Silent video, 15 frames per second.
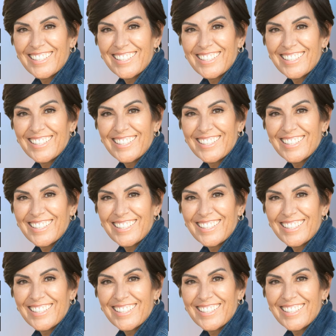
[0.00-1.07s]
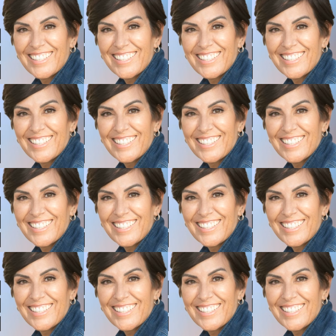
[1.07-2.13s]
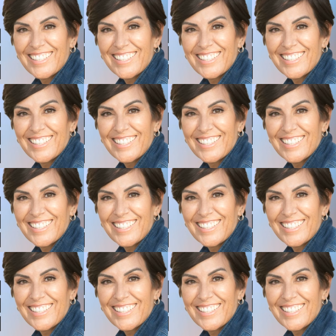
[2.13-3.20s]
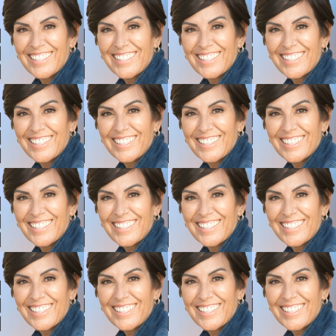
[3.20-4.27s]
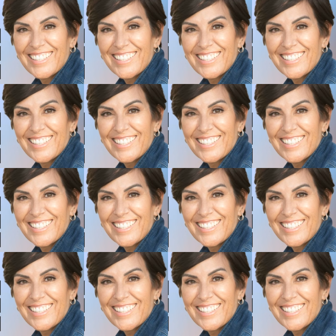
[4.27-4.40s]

The face doesn't move, so there is nothing to read.